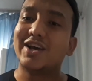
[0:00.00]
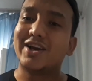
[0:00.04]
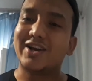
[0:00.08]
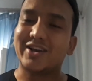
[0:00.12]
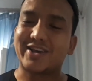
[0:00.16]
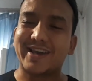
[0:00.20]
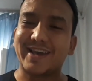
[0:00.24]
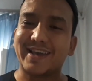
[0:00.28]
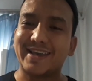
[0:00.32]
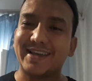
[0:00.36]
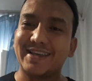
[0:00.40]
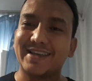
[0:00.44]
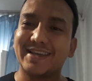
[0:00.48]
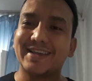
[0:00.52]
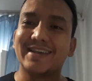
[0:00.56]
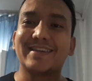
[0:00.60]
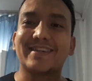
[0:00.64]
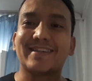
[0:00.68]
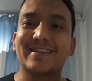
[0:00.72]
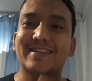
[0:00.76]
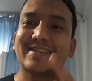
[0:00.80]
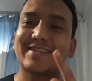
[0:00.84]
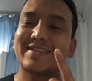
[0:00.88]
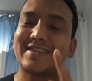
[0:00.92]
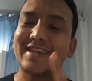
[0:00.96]
Okay,
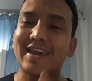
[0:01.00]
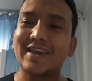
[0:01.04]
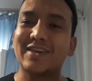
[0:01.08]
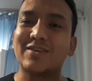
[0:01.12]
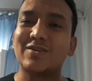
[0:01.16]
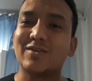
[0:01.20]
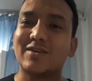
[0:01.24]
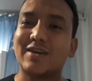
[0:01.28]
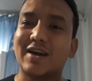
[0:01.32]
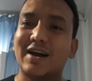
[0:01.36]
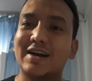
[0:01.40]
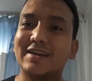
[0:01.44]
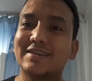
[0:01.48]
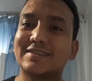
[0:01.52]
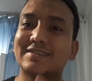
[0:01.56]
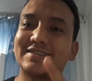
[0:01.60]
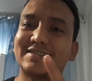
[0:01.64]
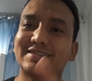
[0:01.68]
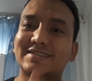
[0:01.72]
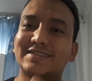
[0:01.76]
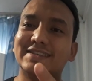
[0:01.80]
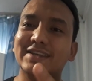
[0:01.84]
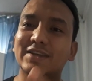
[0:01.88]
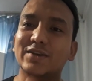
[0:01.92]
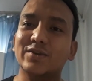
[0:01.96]
thank you guys
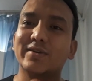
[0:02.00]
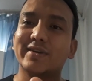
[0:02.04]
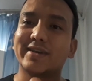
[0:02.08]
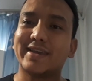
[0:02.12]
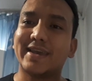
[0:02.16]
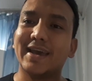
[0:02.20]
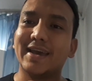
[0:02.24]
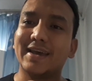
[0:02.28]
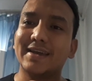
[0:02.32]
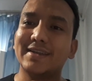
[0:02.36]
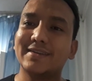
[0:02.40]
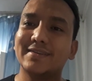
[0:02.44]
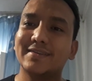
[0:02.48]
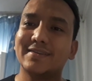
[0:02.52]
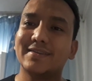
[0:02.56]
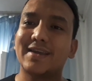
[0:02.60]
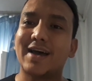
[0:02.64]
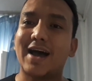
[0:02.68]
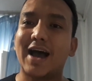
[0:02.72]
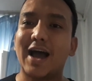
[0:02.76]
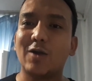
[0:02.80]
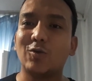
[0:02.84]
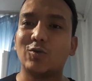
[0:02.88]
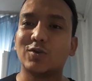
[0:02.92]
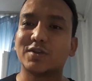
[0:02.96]
see you again
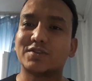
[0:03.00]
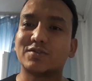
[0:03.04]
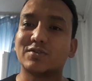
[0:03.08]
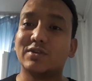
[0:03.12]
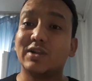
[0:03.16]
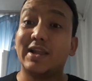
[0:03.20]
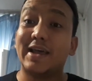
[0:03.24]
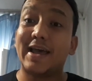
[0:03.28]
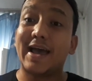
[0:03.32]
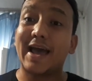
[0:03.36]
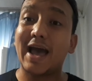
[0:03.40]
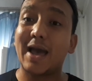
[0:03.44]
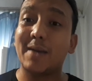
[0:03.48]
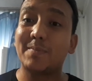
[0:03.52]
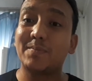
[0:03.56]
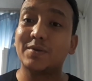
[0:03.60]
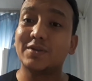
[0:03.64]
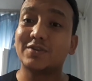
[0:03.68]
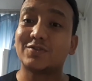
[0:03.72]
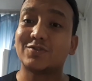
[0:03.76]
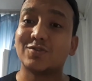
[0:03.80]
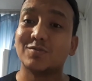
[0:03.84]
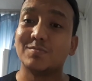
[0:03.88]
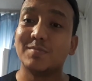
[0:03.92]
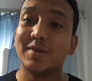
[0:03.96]
i was really
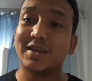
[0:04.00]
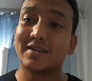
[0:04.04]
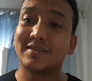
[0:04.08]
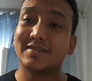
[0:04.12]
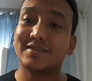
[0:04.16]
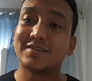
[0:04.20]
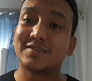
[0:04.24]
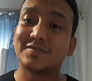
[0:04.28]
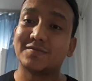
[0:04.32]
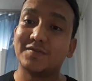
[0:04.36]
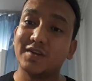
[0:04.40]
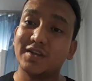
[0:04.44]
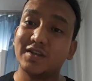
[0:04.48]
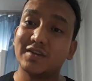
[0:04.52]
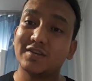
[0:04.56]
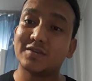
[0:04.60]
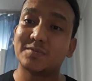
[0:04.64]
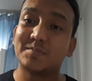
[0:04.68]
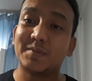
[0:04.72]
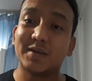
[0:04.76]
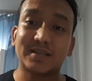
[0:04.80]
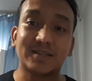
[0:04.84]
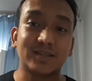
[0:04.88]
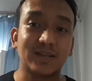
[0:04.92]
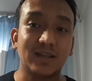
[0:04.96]
happy to make this video
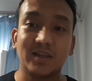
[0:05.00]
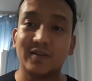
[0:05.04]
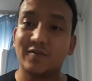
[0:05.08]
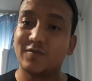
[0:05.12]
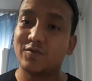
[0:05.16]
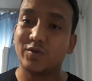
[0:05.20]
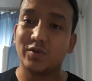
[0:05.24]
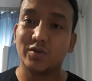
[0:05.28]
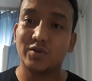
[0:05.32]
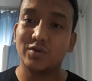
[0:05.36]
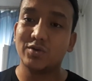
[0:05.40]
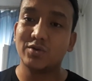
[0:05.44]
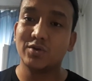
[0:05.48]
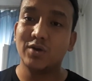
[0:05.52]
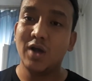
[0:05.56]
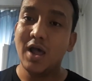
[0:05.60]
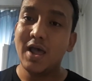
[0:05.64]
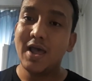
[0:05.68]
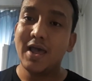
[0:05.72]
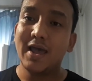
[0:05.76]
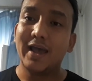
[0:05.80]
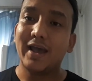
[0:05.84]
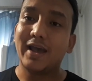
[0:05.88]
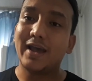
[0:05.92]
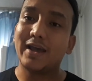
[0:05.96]
especially for you
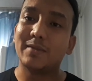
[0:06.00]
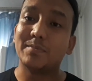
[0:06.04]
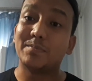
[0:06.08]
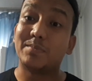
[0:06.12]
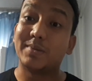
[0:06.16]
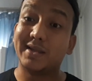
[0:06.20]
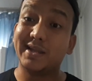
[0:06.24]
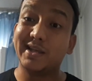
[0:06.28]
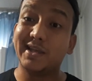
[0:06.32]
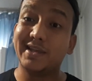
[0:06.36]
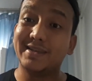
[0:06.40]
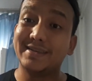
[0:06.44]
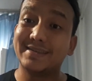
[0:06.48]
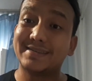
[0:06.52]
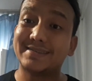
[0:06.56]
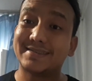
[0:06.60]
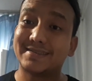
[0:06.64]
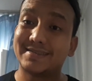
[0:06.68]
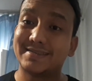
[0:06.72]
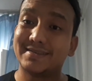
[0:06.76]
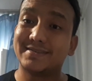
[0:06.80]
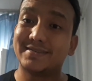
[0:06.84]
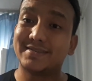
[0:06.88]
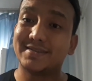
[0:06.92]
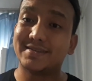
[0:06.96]
and
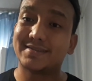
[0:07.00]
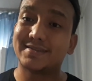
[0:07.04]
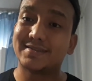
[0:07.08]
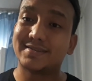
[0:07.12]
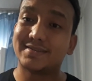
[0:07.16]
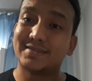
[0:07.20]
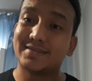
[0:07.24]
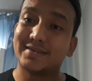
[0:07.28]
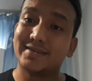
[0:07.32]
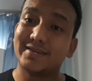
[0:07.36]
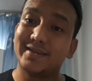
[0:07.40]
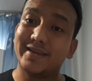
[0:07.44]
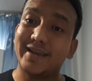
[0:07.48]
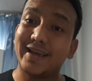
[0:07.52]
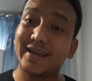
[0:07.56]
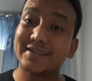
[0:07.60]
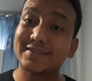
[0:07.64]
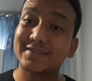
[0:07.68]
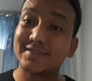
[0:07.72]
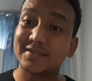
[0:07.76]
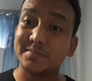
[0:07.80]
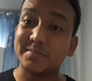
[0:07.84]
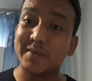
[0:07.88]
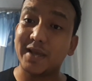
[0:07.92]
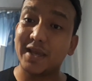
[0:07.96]
please just uh,
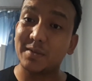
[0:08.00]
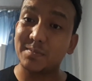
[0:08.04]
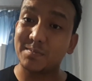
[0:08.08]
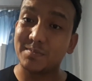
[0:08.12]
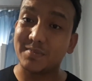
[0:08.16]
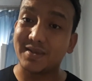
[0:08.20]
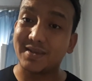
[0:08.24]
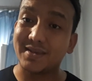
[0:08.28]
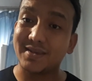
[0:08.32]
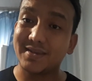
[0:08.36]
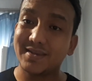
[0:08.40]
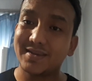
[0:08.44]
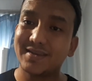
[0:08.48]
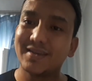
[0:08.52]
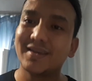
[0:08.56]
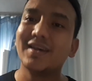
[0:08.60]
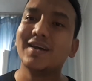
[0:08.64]
estimate me